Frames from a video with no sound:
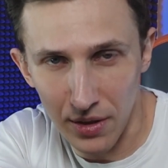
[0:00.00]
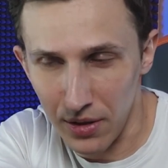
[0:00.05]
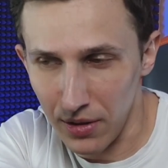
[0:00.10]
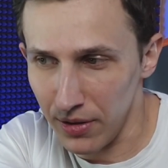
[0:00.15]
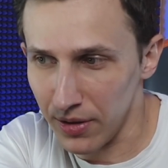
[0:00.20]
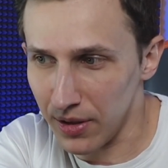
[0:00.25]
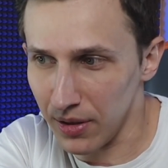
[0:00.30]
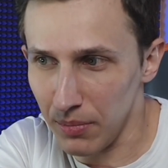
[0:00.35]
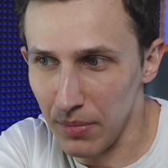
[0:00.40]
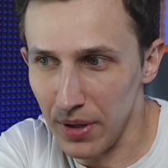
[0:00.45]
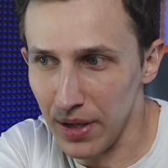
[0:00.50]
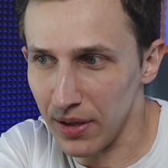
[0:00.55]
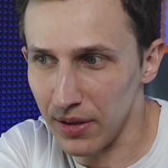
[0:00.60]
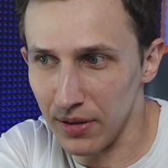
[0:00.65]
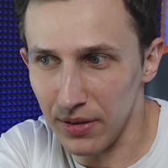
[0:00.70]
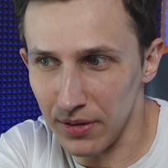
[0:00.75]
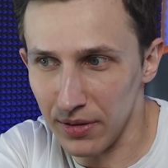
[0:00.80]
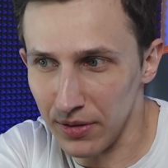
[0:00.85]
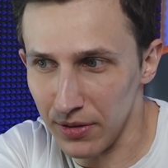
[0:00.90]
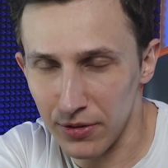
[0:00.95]
You can make
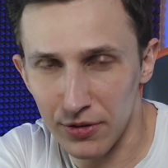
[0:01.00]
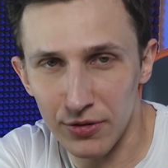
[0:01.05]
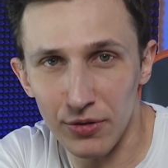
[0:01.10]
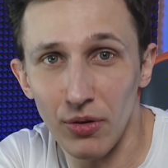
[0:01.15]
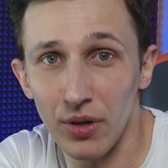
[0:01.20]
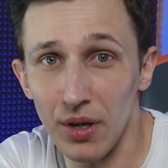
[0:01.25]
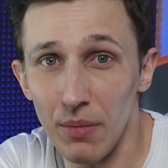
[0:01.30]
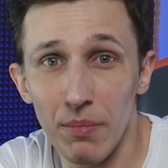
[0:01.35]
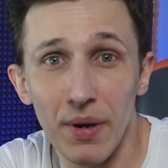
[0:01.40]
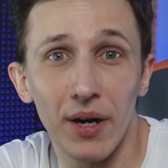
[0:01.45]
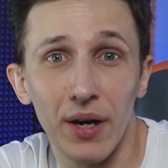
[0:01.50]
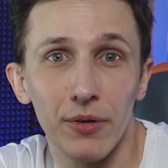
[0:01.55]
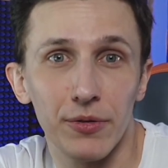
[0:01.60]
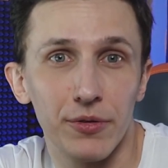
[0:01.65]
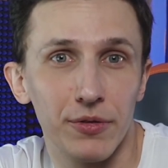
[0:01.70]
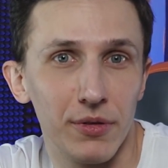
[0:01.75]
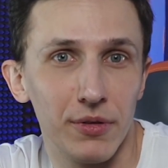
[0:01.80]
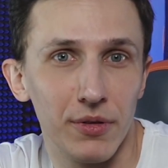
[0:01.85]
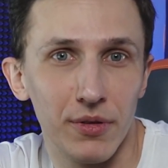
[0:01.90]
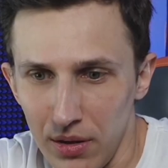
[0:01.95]
a song
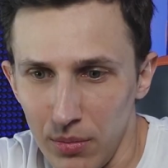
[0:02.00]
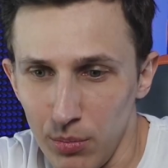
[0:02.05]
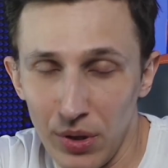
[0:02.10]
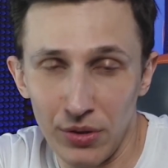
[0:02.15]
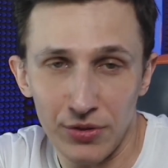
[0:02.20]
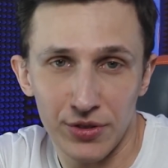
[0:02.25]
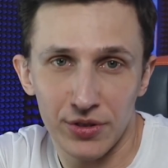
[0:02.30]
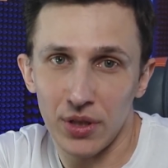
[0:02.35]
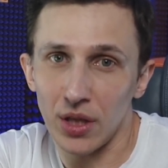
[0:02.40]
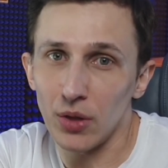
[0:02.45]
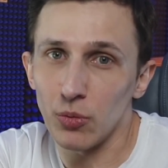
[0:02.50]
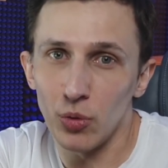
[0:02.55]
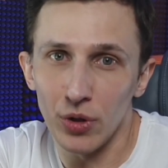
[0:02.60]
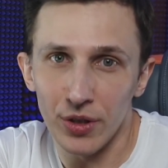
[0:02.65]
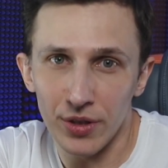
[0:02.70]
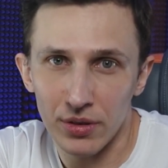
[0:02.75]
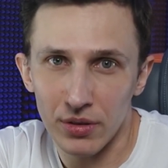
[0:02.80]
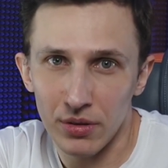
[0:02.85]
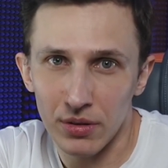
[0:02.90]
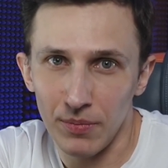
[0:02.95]
about Star
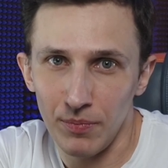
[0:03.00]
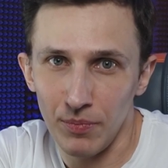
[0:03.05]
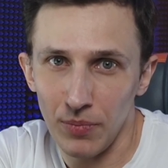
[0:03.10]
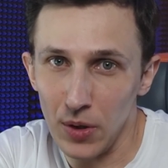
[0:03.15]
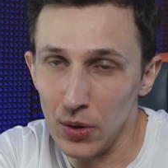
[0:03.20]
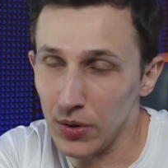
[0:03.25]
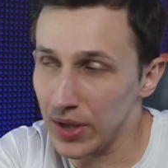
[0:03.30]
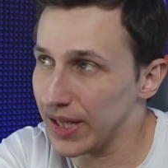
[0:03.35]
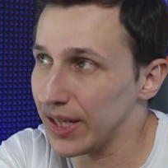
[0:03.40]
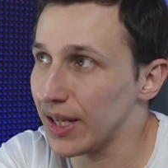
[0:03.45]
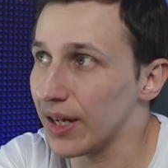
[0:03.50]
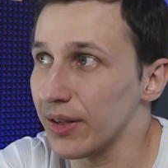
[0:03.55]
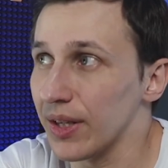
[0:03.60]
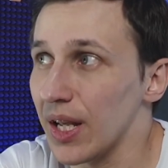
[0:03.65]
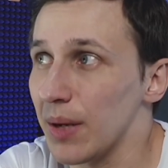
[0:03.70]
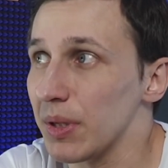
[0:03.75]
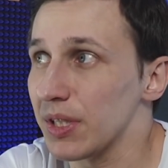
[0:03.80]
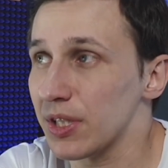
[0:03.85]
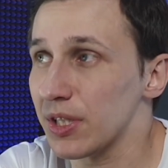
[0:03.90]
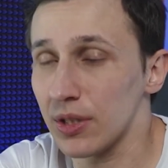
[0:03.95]
Wars. You cannot name
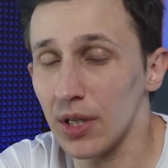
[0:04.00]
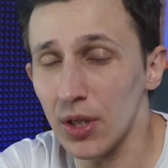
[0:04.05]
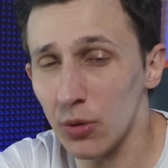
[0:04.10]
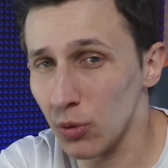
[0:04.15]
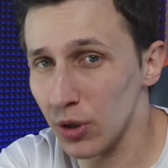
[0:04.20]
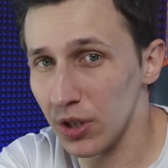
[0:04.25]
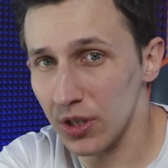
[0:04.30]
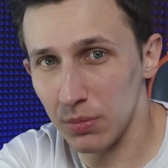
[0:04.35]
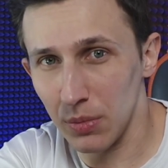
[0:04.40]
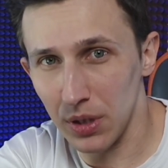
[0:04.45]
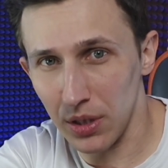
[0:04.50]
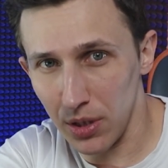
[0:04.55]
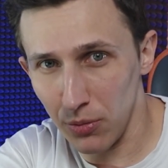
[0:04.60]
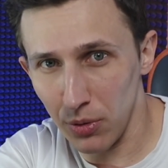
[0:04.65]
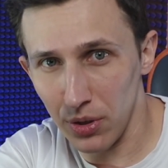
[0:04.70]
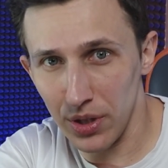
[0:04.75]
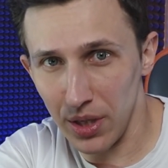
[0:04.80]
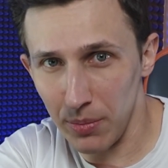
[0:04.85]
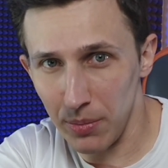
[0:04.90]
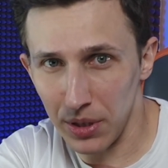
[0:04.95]
it Star Wars, but you will
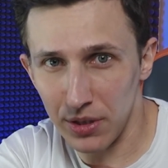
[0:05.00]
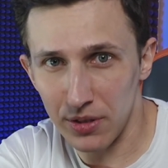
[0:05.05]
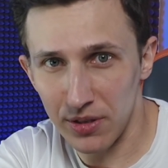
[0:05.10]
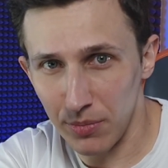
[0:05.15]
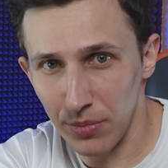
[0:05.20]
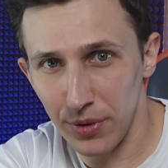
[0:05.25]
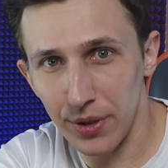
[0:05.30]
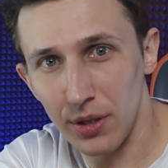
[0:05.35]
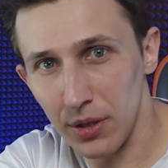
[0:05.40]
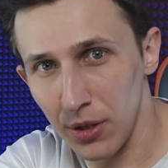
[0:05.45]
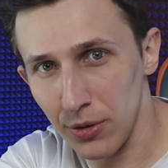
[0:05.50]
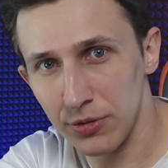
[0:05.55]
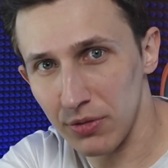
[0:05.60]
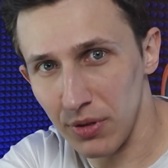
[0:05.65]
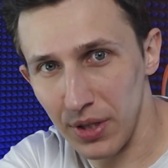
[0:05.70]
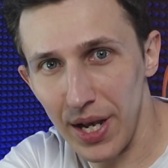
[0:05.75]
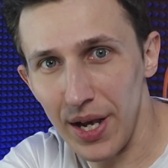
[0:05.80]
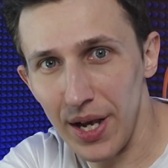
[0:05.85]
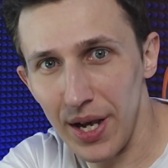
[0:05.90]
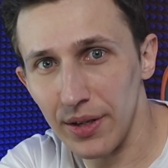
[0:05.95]
name it something close to
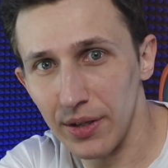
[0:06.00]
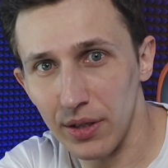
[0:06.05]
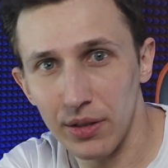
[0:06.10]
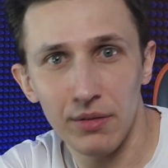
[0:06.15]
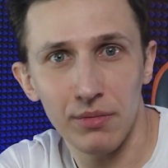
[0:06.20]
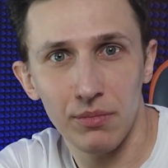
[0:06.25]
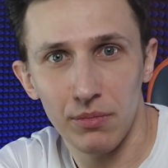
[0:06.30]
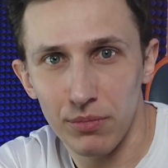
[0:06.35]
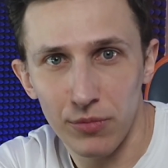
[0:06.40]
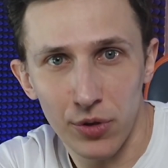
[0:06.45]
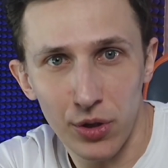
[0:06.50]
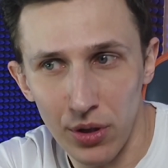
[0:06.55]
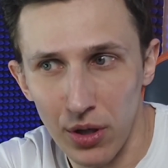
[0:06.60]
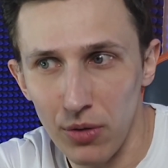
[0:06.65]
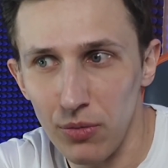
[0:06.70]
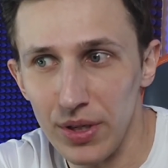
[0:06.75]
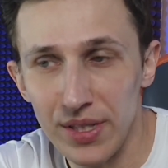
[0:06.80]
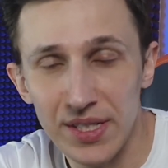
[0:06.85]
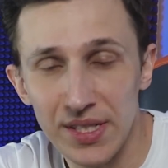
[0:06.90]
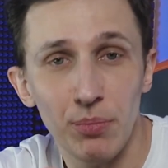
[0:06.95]
that, and, you know,
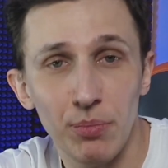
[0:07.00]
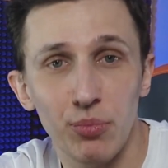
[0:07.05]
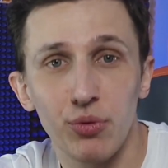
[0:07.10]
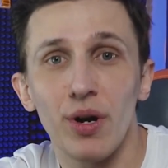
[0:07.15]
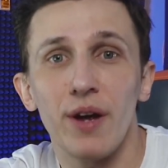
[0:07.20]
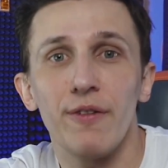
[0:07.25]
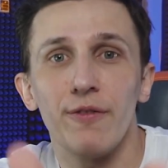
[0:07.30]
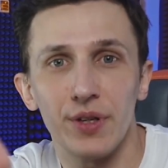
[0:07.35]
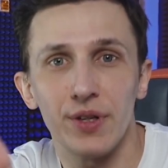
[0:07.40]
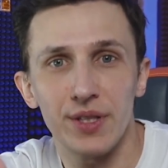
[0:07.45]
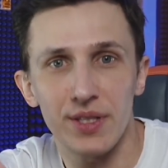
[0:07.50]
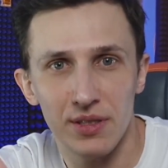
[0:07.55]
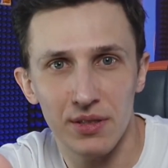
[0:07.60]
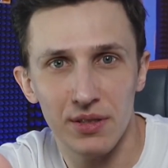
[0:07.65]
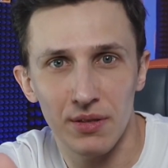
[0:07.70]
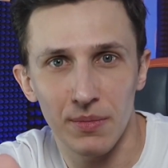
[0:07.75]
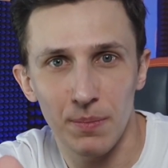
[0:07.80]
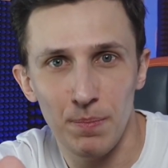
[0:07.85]
it's a preference.